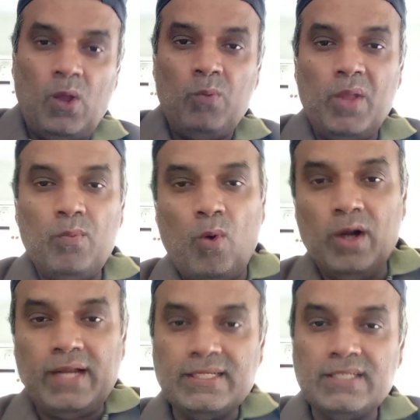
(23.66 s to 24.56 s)
We
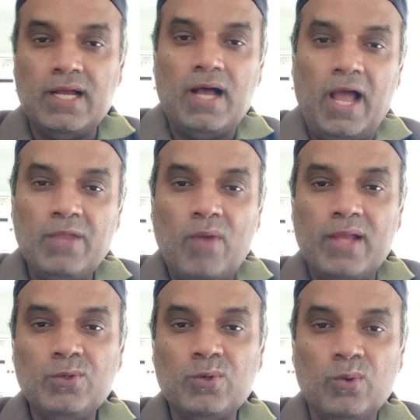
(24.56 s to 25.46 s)
want, as a high
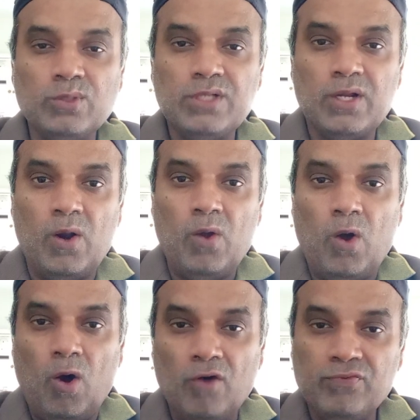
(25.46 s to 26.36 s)
value closer,
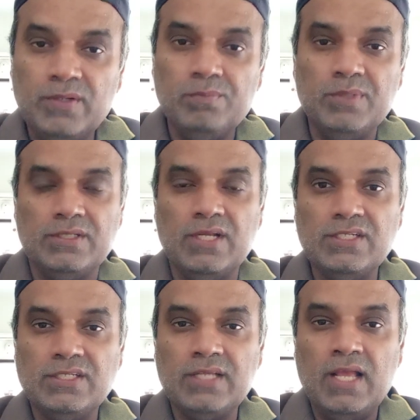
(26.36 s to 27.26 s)
often
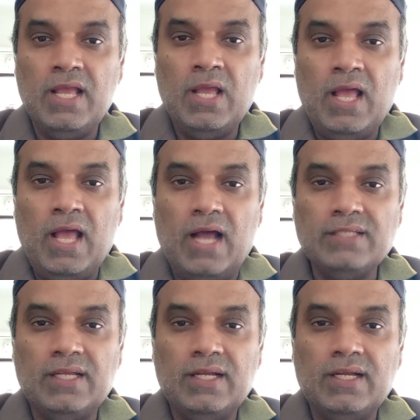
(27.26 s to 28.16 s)
business. As